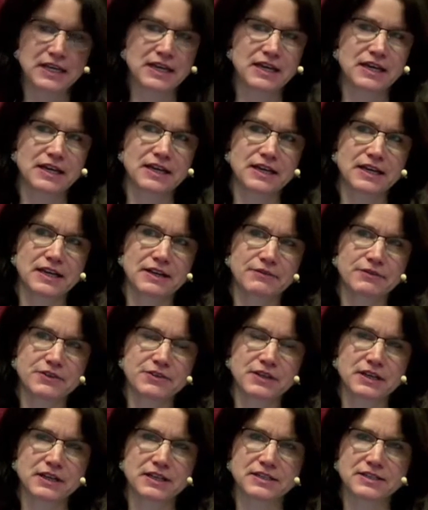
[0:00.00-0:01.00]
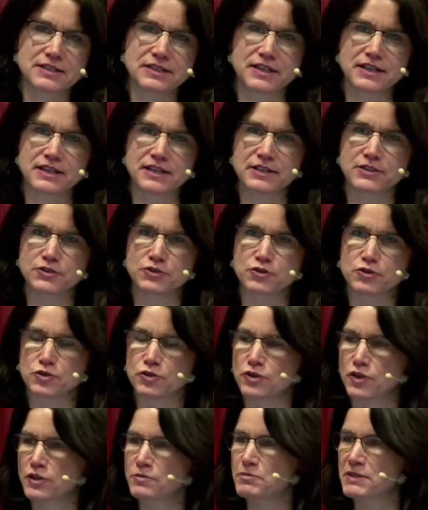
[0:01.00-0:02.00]
Everything I say should
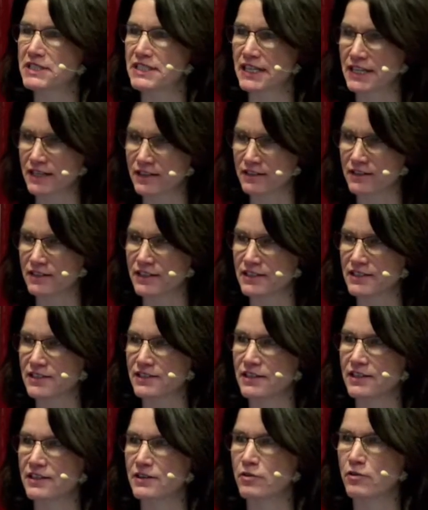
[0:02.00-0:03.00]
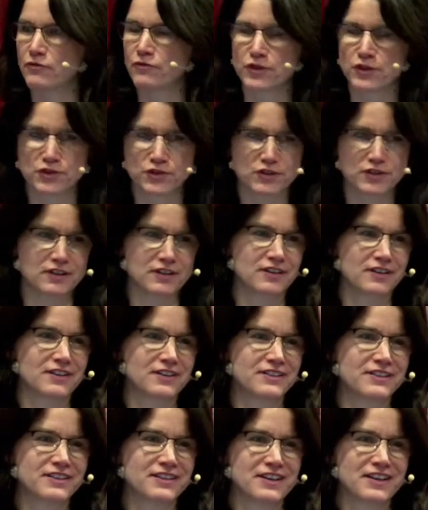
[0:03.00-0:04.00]
not be taken as the official
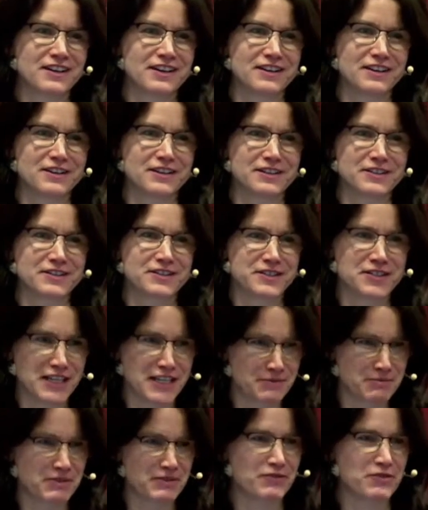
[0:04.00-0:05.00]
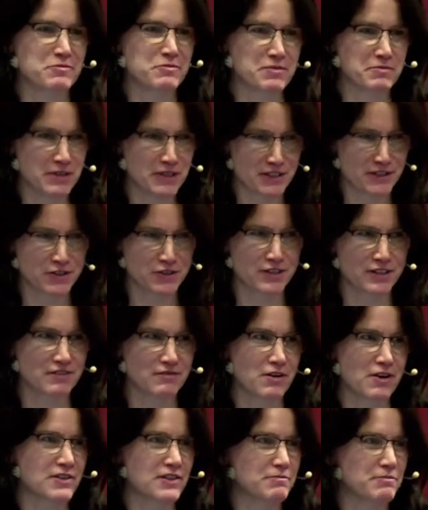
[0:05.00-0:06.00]
statement from the ministry,
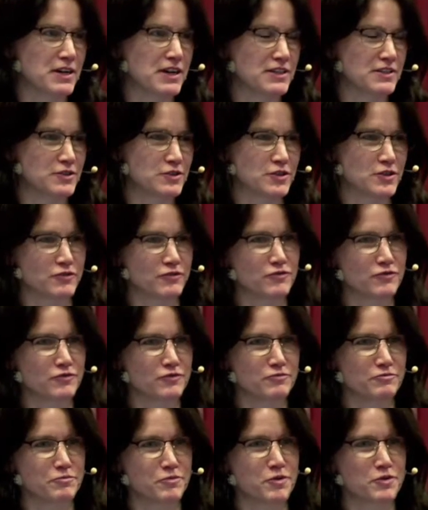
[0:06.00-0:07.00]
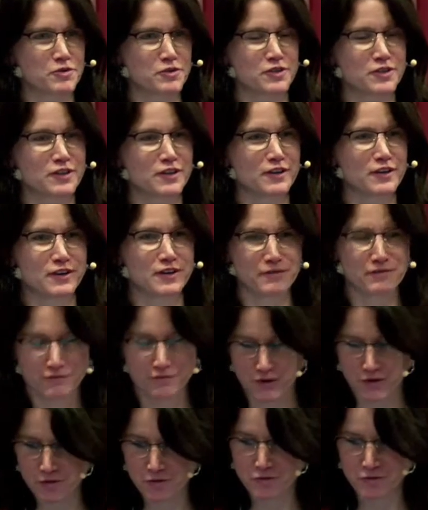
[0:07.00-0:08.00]
rather my sort of personal
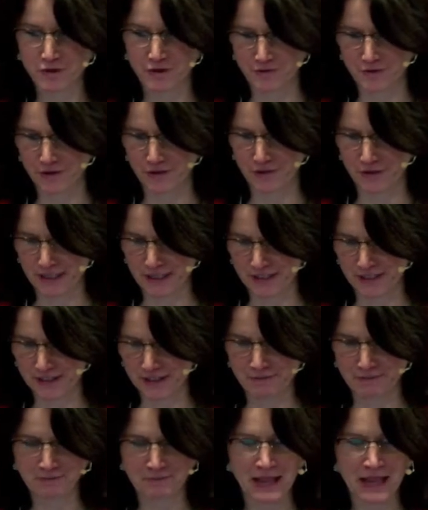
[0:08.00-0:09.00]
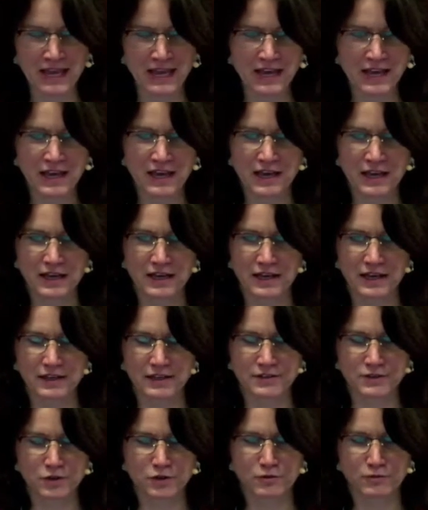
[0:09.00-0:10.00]
view of the things.
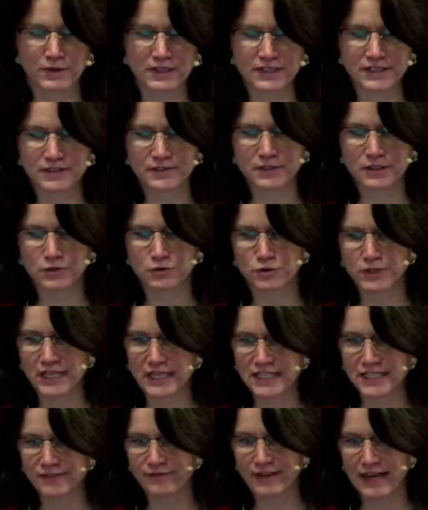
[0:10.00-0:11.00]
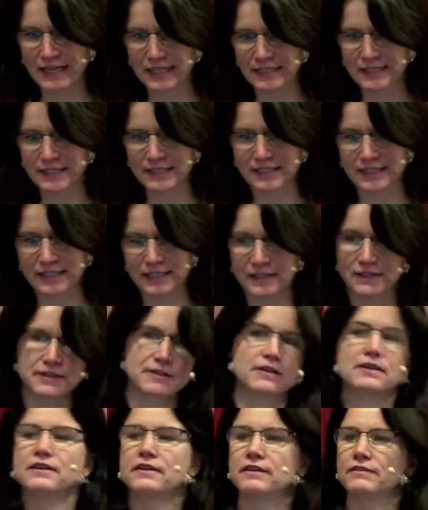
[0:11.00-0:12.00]
So what's today's facts?
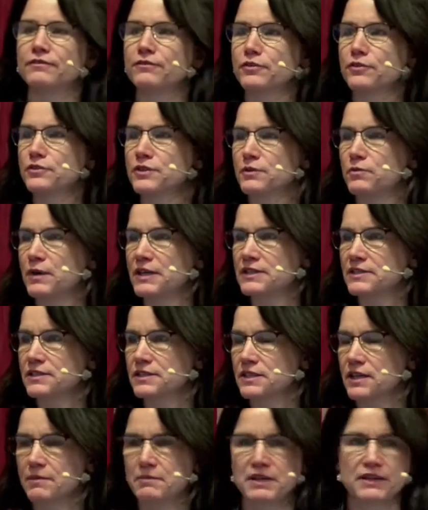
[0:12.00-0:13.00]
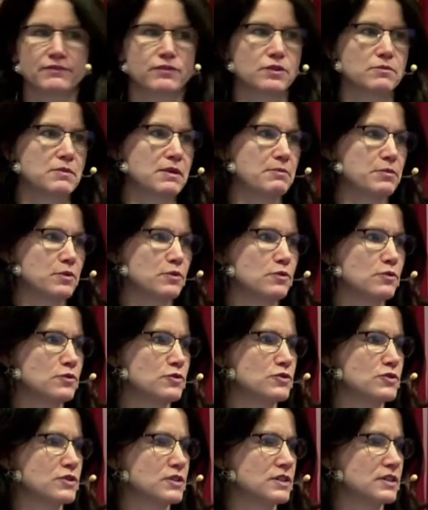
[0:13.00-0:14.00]
For the ones coming from
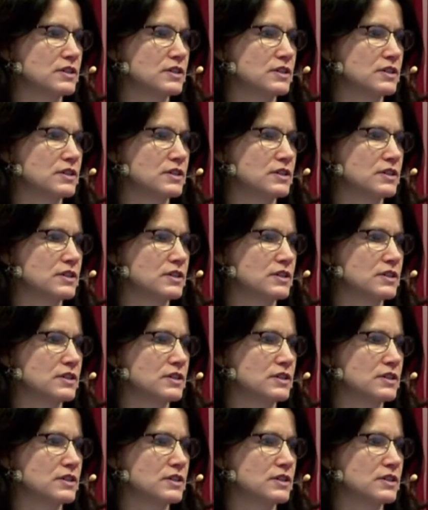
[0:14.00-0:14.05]
abroad,